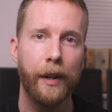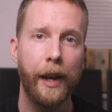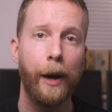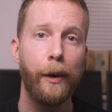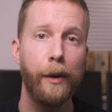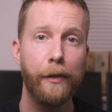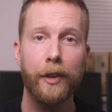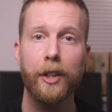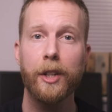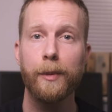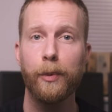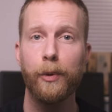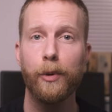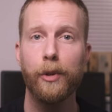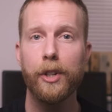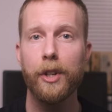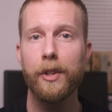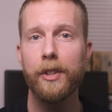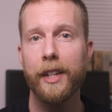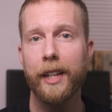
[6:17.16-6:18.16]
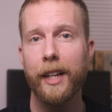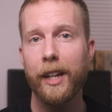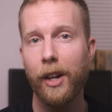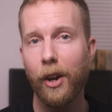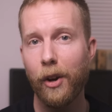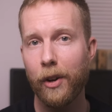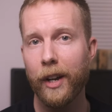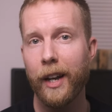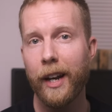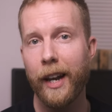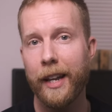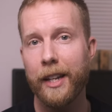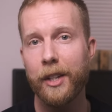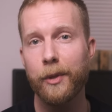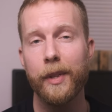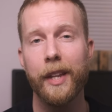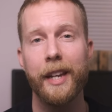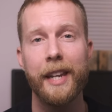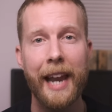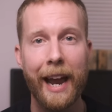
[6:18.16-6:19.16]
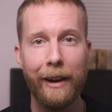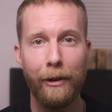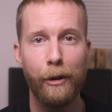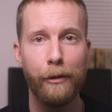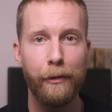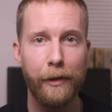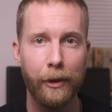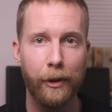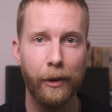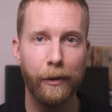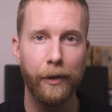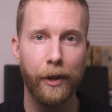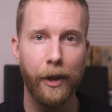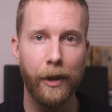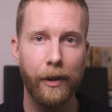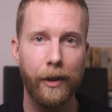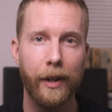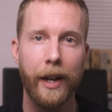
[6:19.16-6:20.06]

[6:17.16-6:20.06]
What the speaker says: Now we've explored using a longer lens with a narrow field of view,